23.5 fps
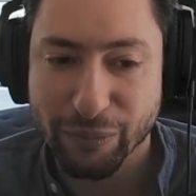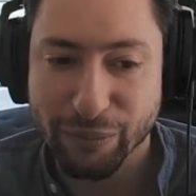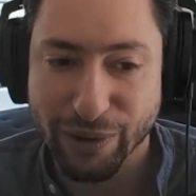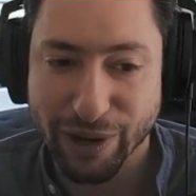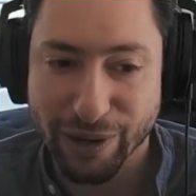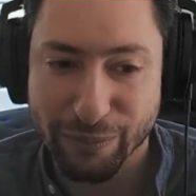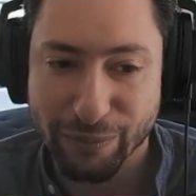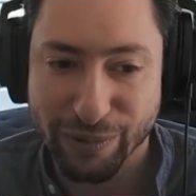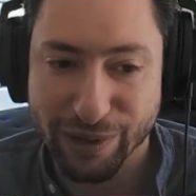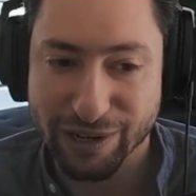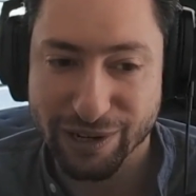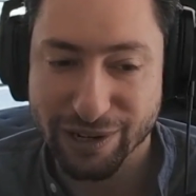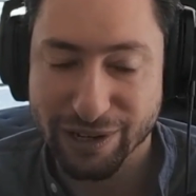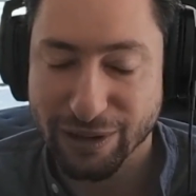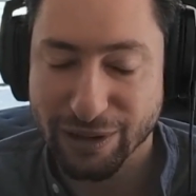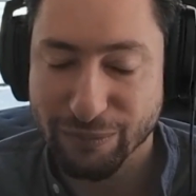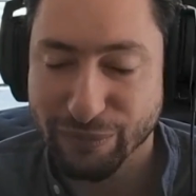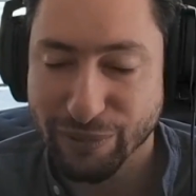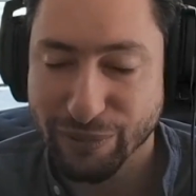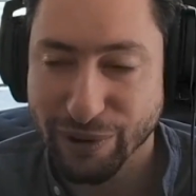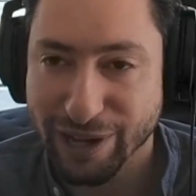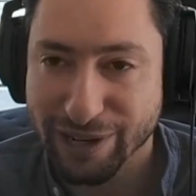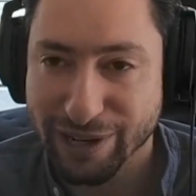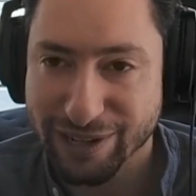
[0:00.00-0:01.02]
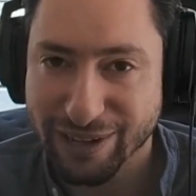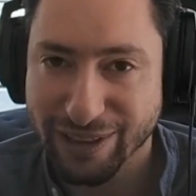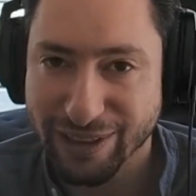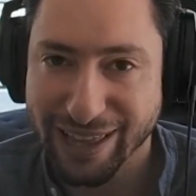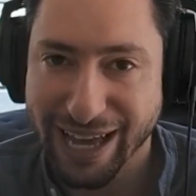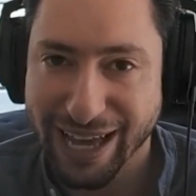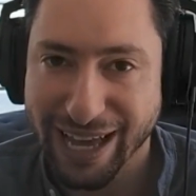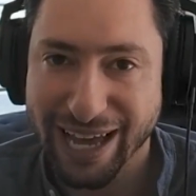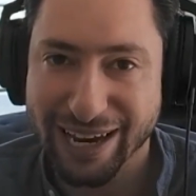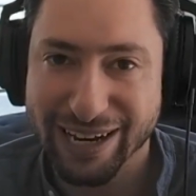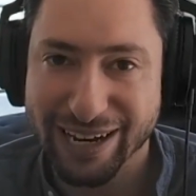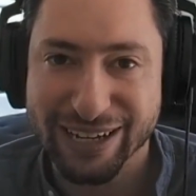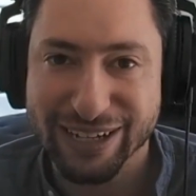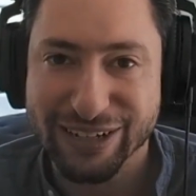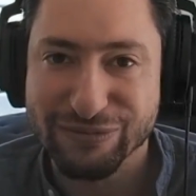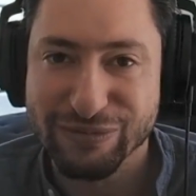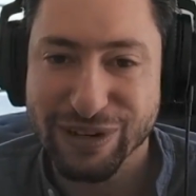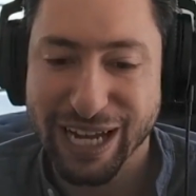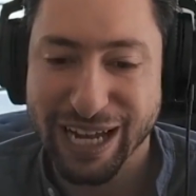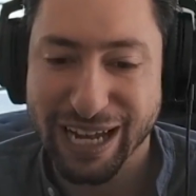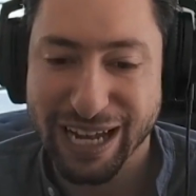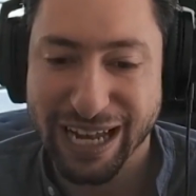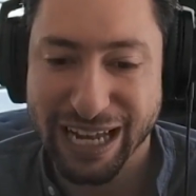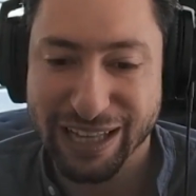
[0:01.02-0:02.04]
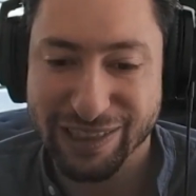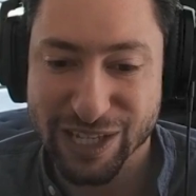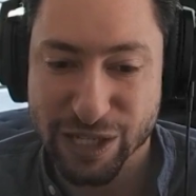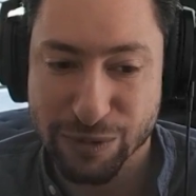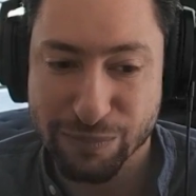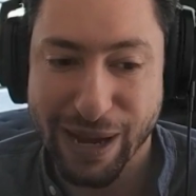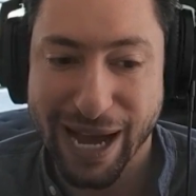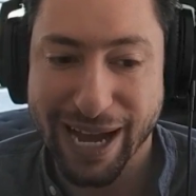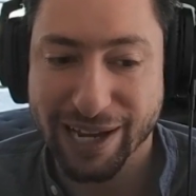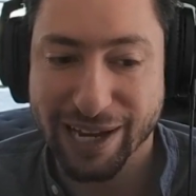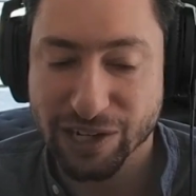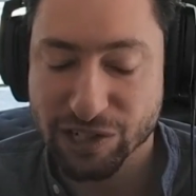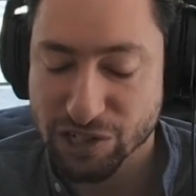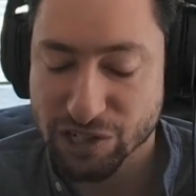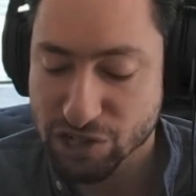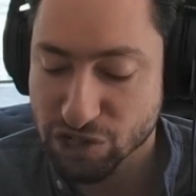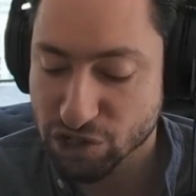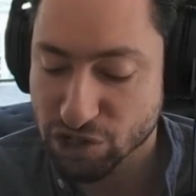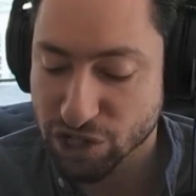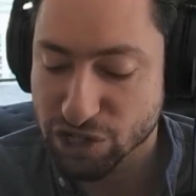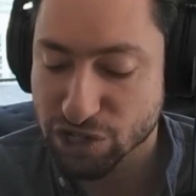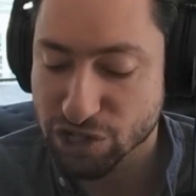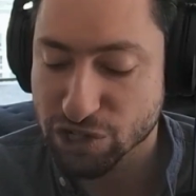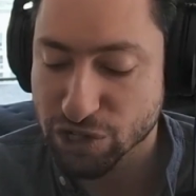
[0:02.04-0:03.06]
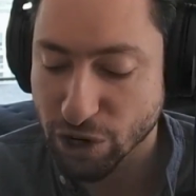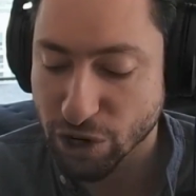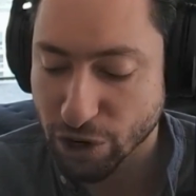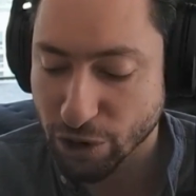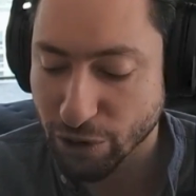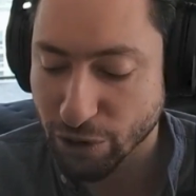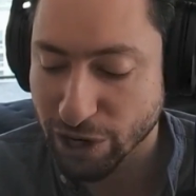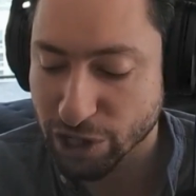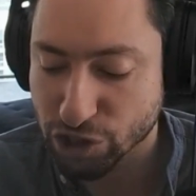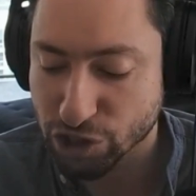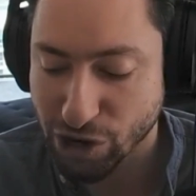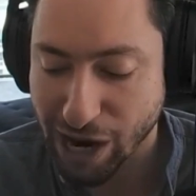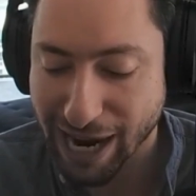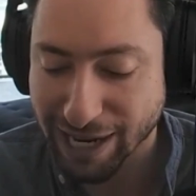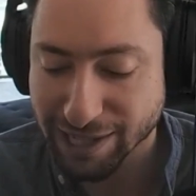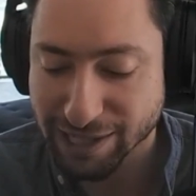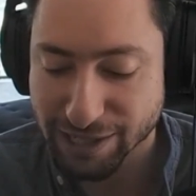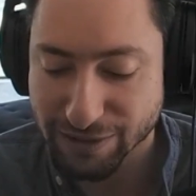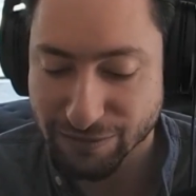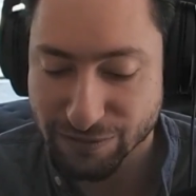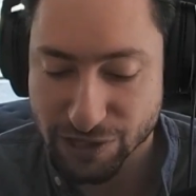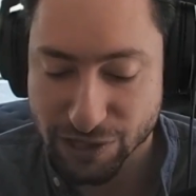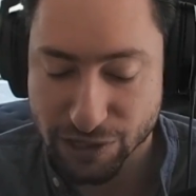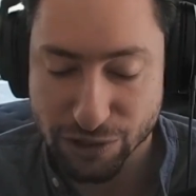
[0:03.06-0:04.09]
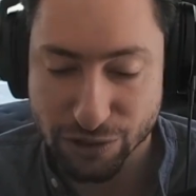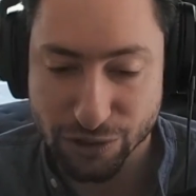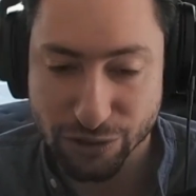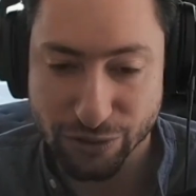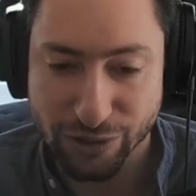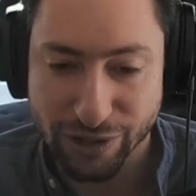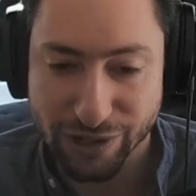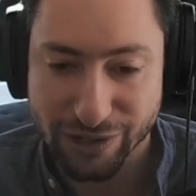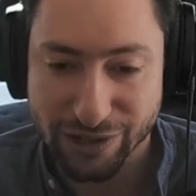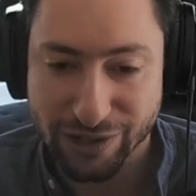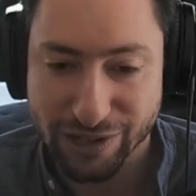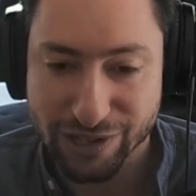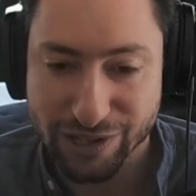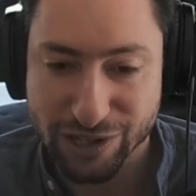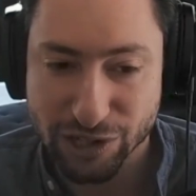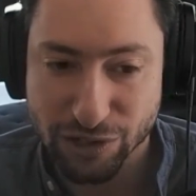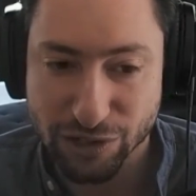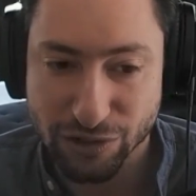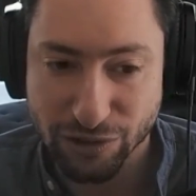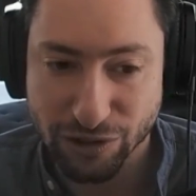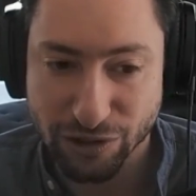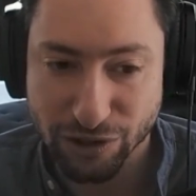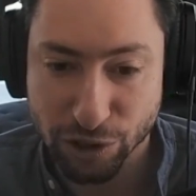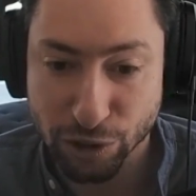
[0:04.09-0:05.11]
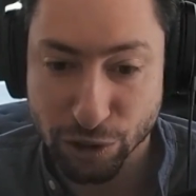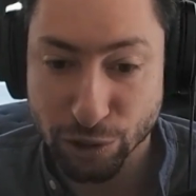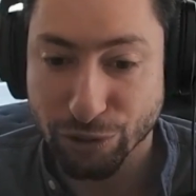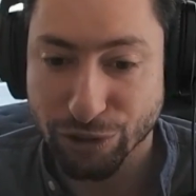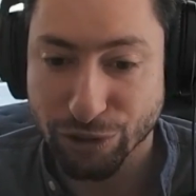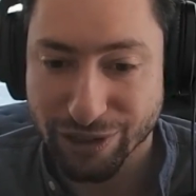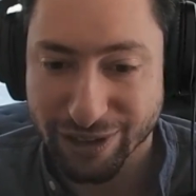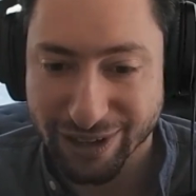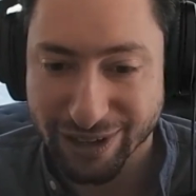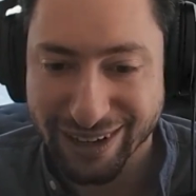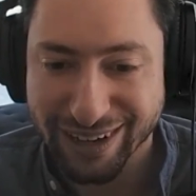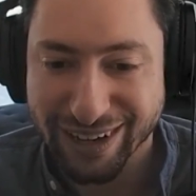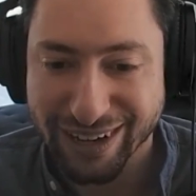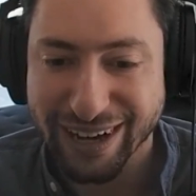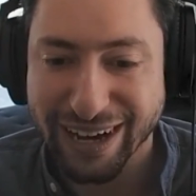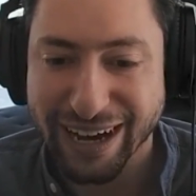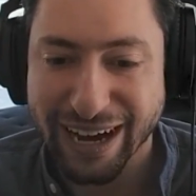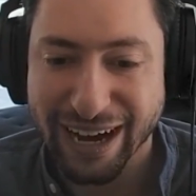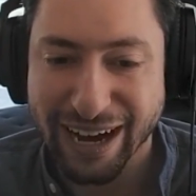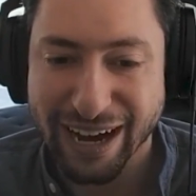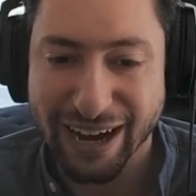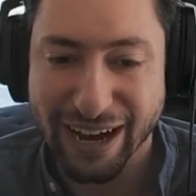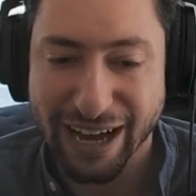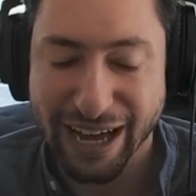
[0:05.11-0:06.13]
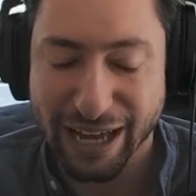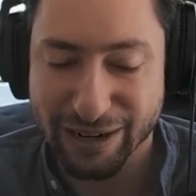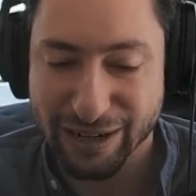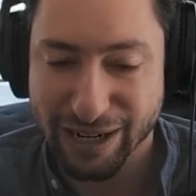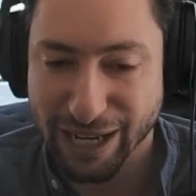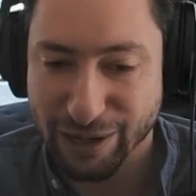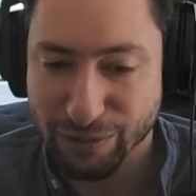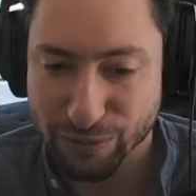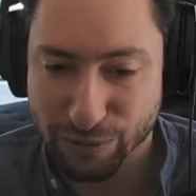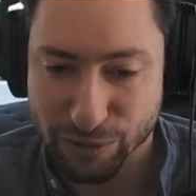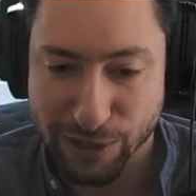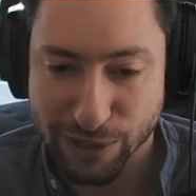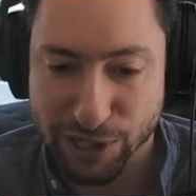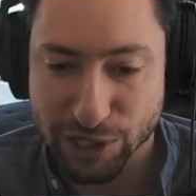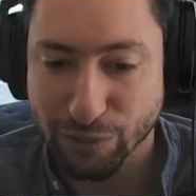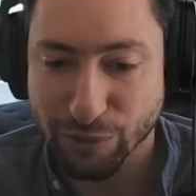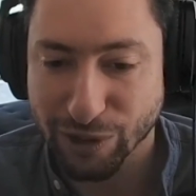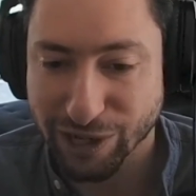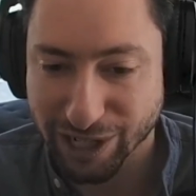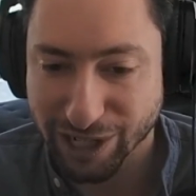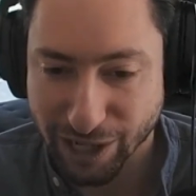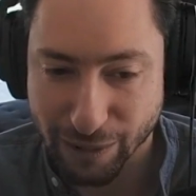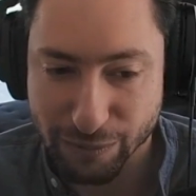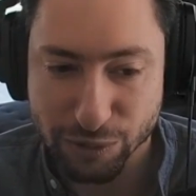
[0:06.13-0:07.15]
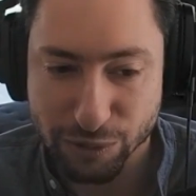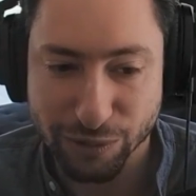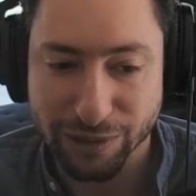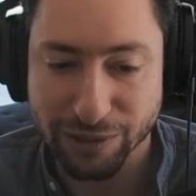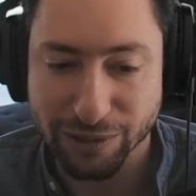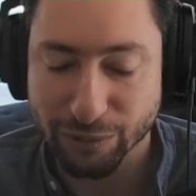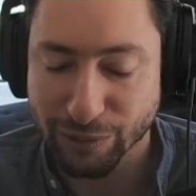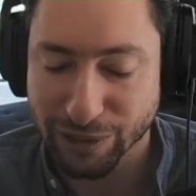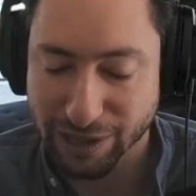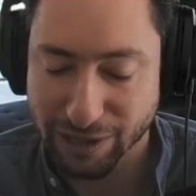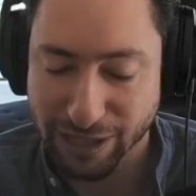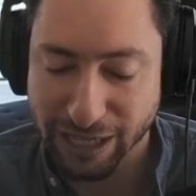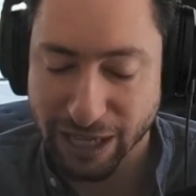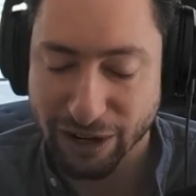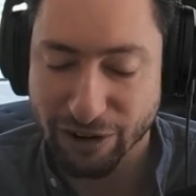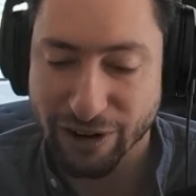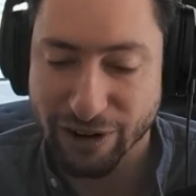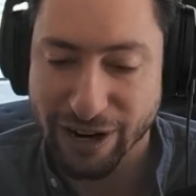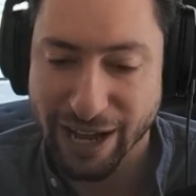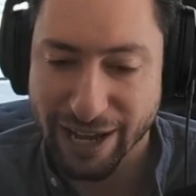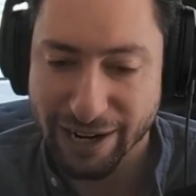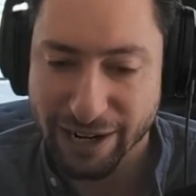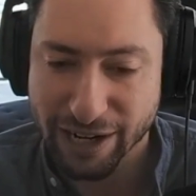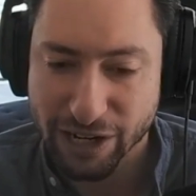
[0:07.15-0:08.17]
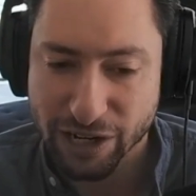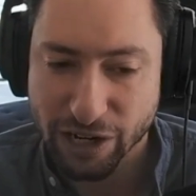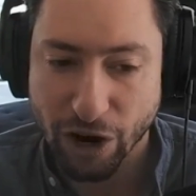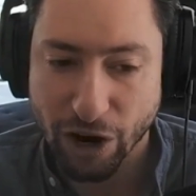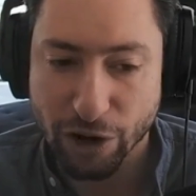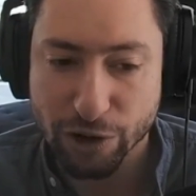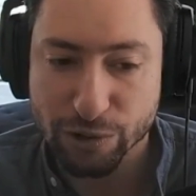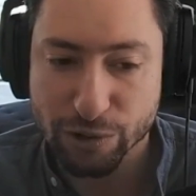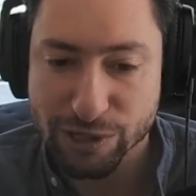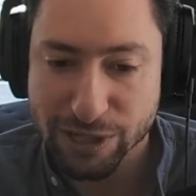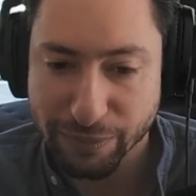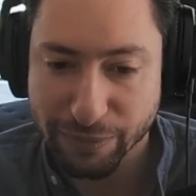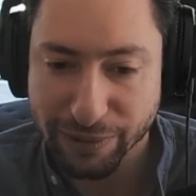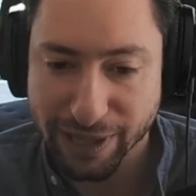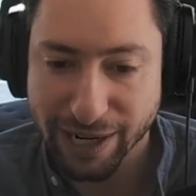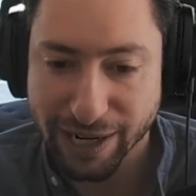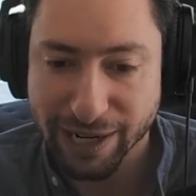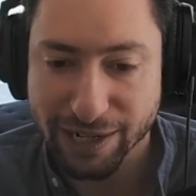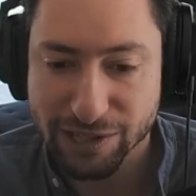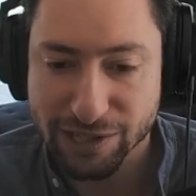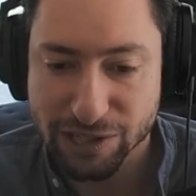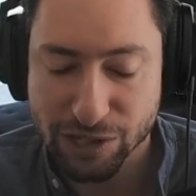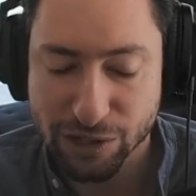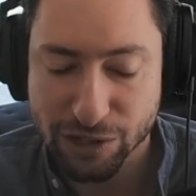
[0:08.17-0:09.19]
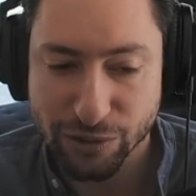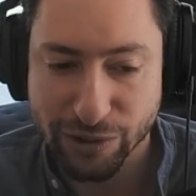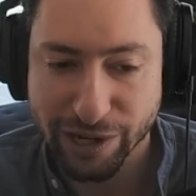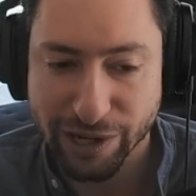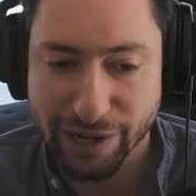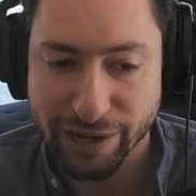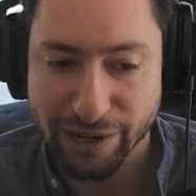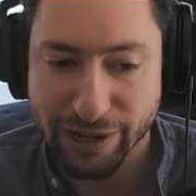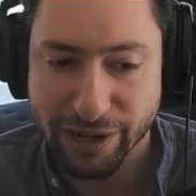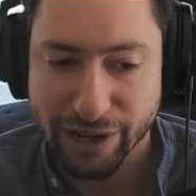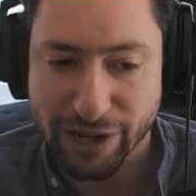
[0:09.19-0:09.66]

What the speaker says: But that this package is just so attractive to the youth, and especially when it comes with the internet. Are you sympathetic to